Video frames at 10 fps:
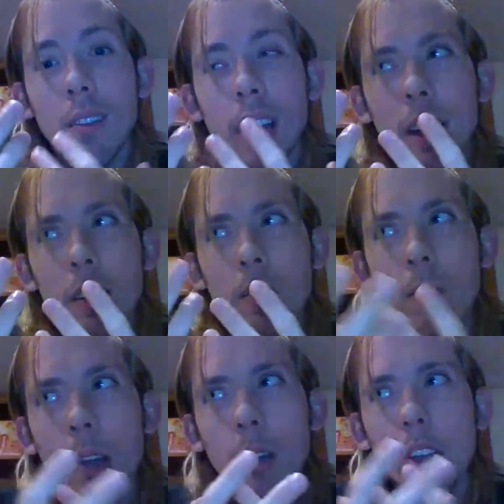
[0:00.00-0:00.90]
like
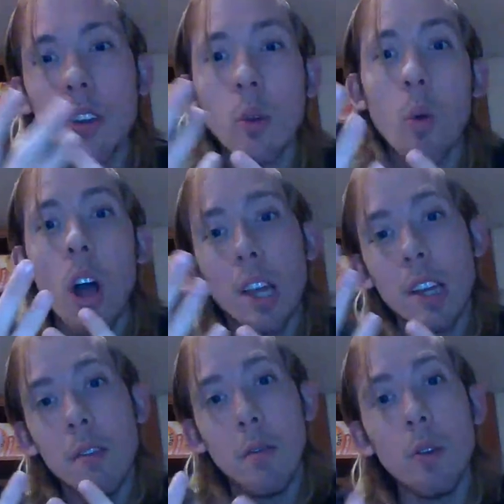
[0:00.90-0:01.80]
very good
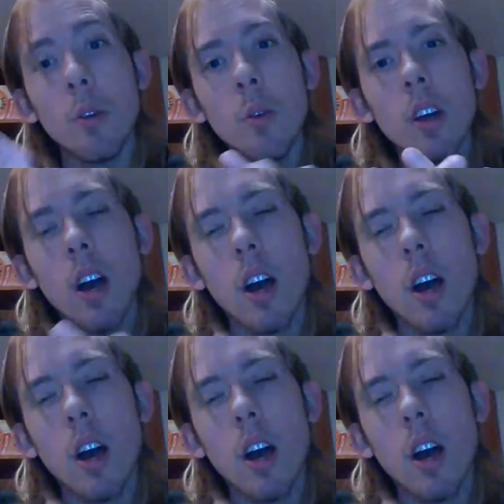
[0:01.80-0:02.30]
quality food.